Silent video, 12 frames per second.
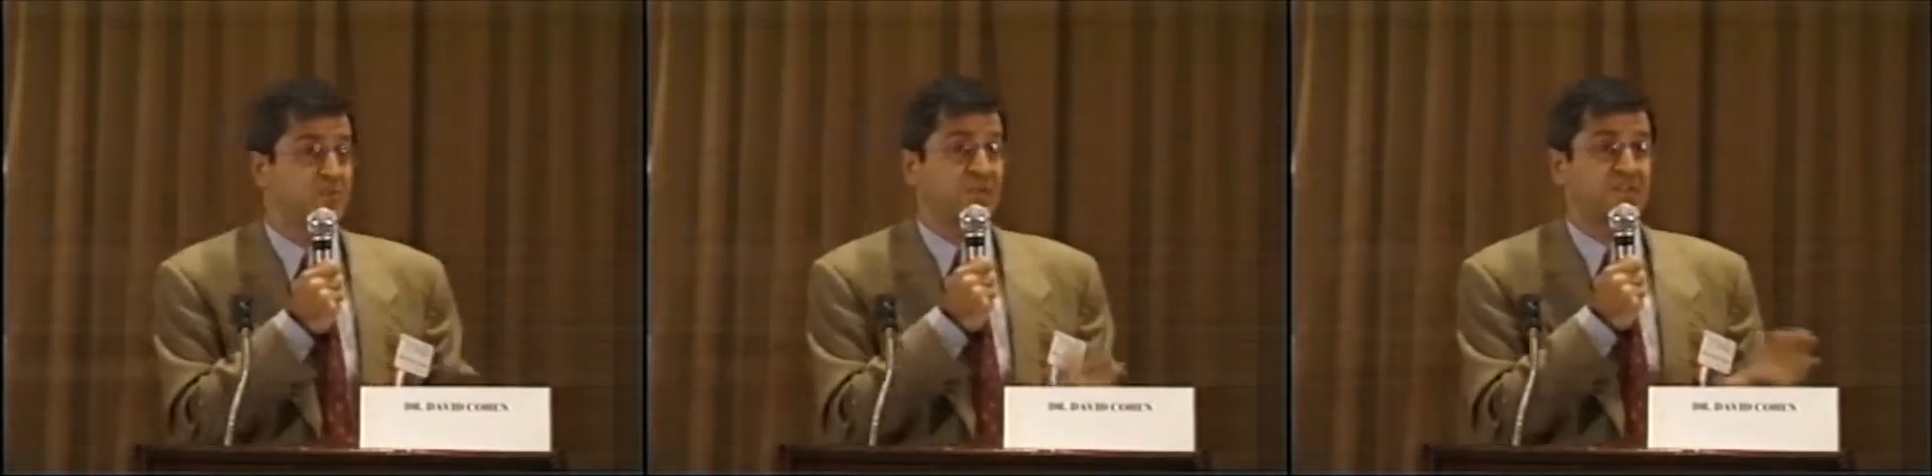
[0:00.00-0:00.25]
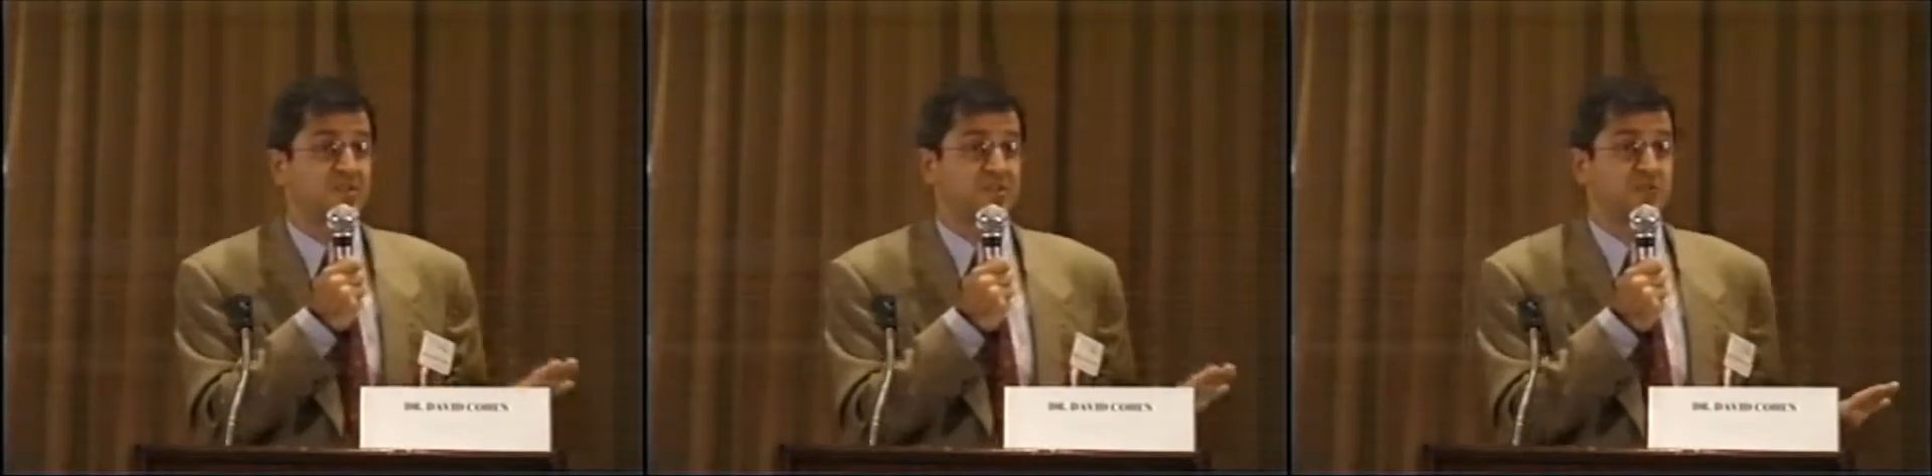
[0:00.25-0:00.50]
but
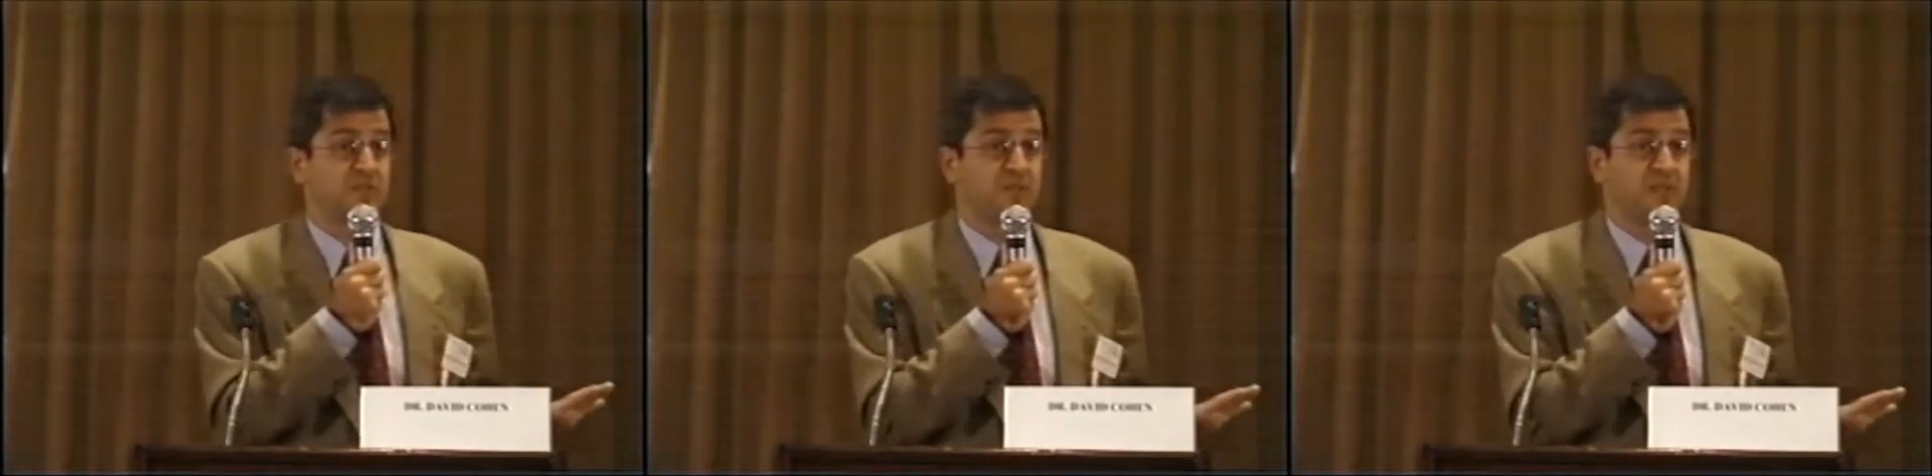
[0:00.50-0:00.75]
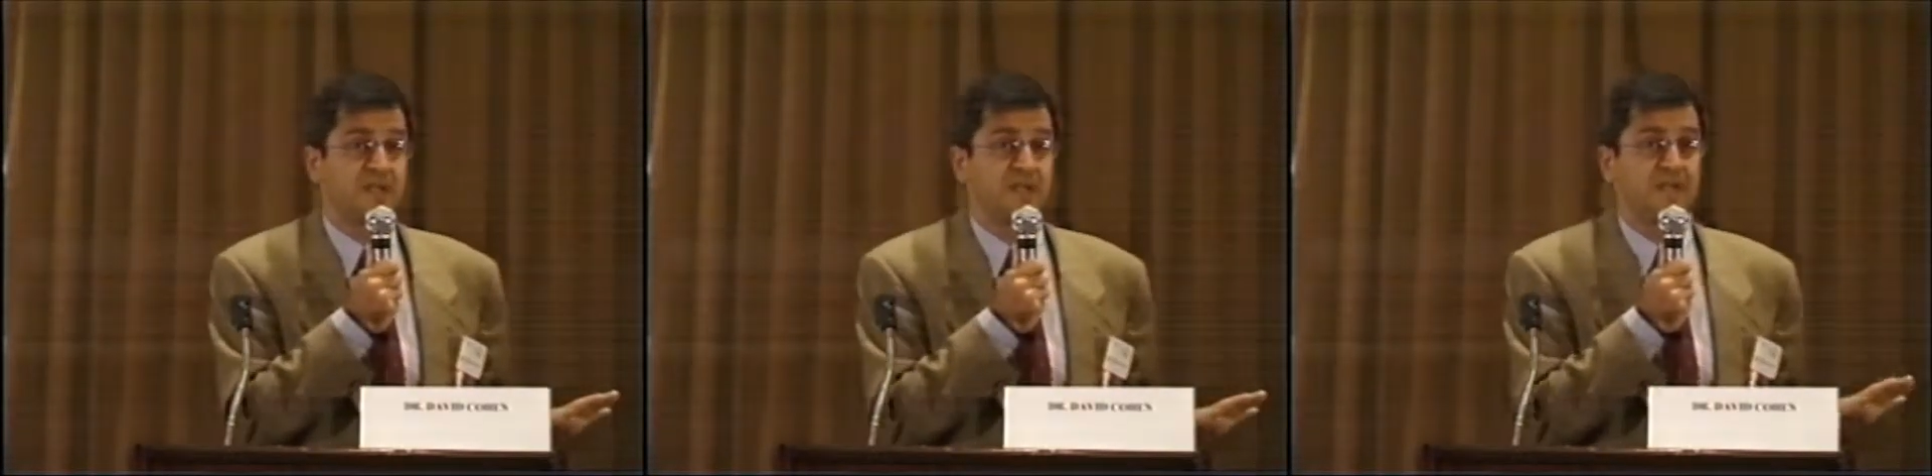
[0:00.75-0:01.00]

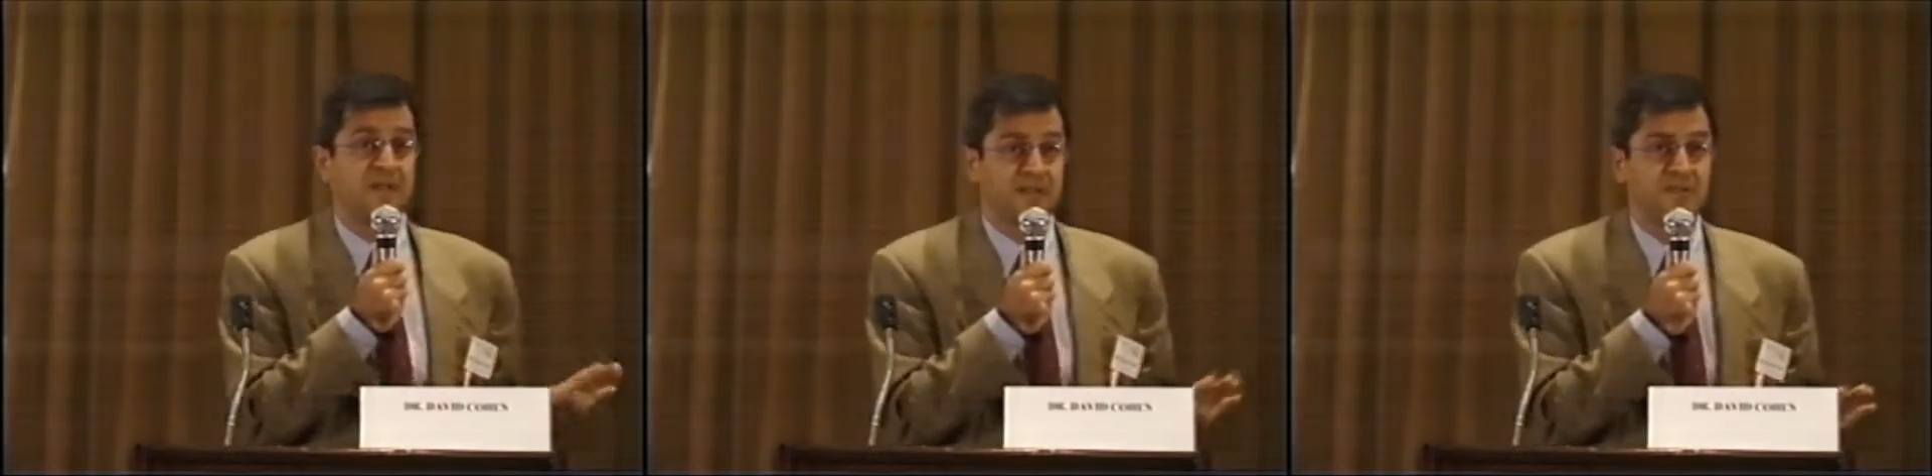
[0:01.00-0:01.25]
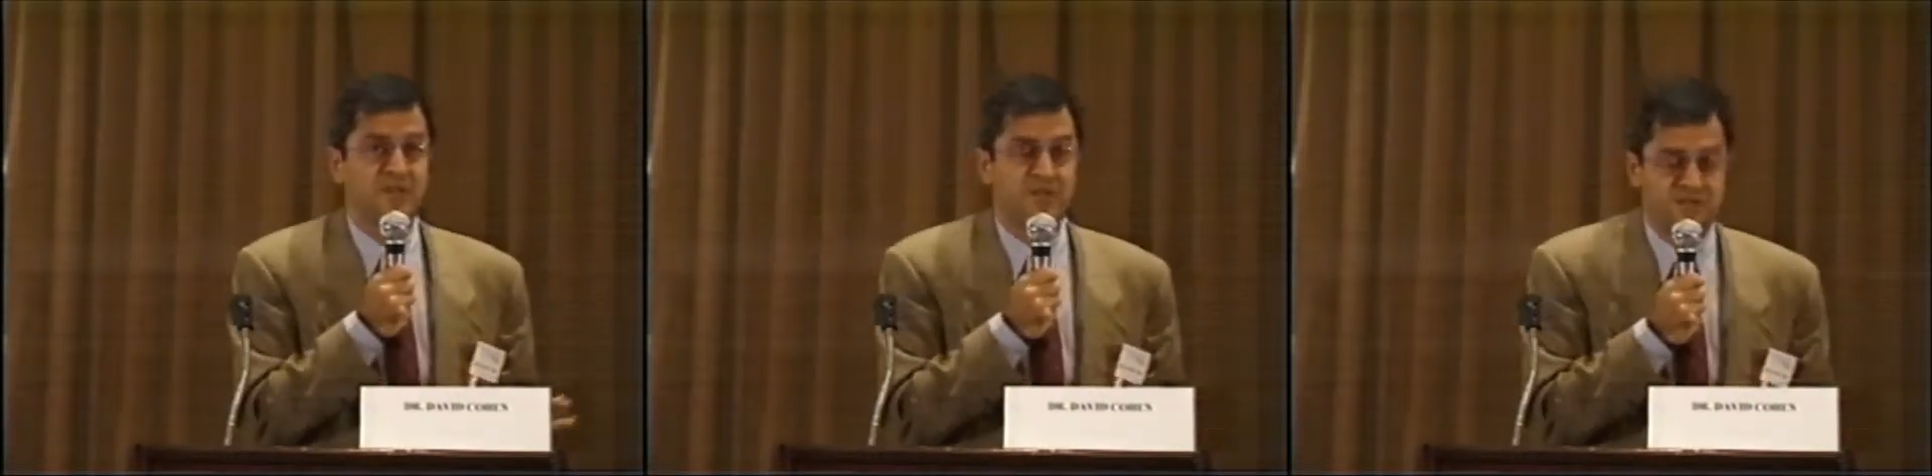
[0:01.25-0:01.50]
extremely
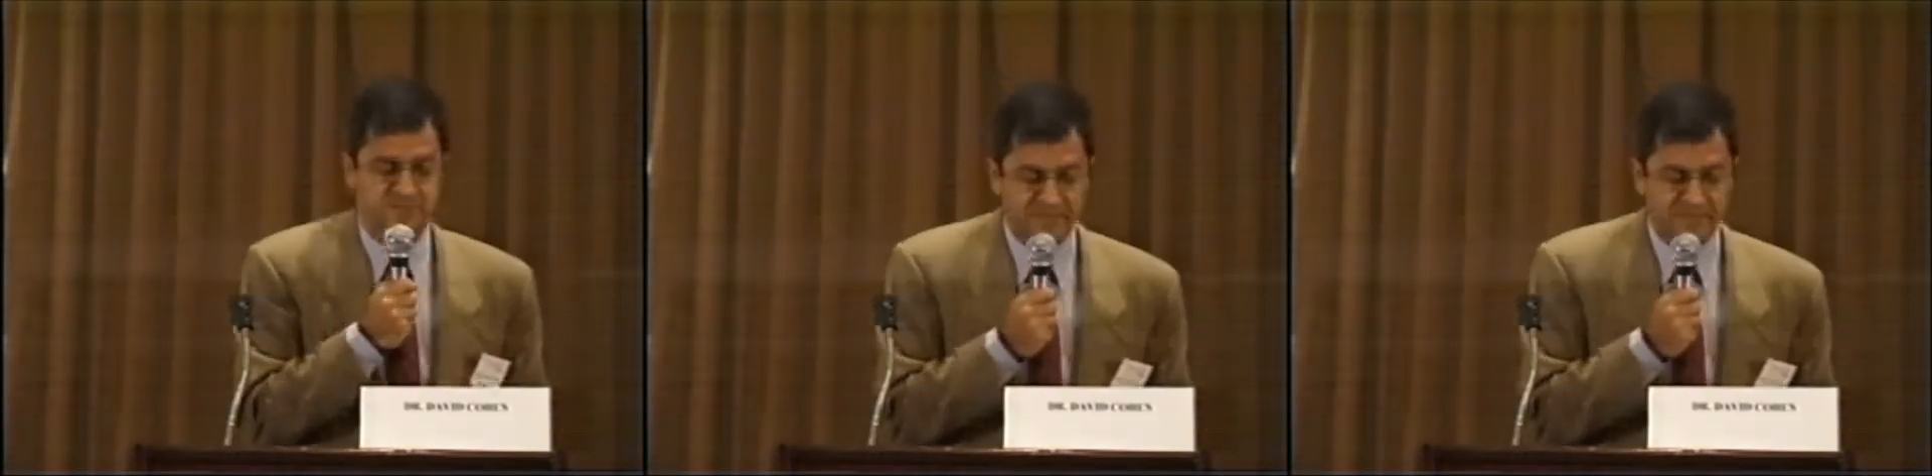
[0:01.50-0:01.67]
limited.